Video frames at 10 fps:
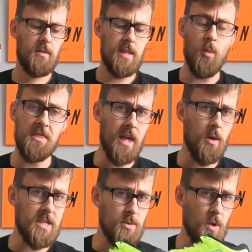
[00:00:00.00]
Now, one thing
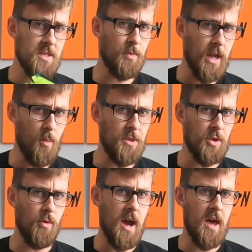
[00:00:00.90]
I did want to bring up with the
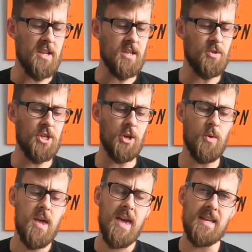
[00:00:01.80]
Ride ISO 2
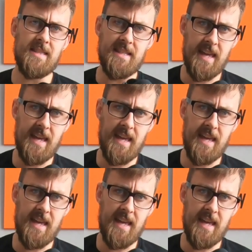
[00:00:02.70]
is this